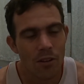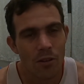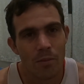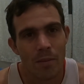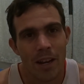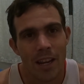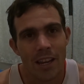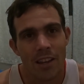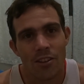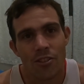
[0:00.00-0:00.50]
or
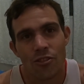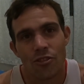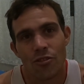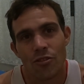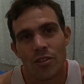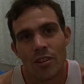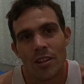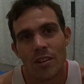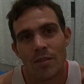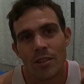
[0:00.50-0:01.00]
my
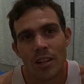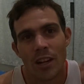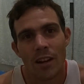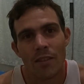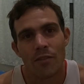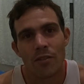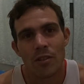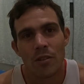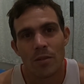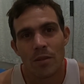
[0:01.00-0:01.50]
injury and
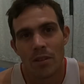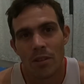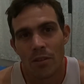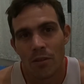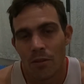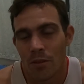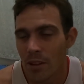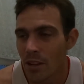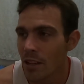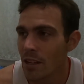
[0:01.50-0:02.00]
recovering with
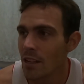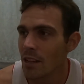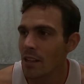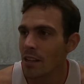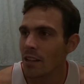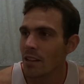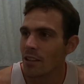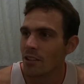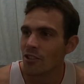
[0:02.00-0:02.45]
Therine,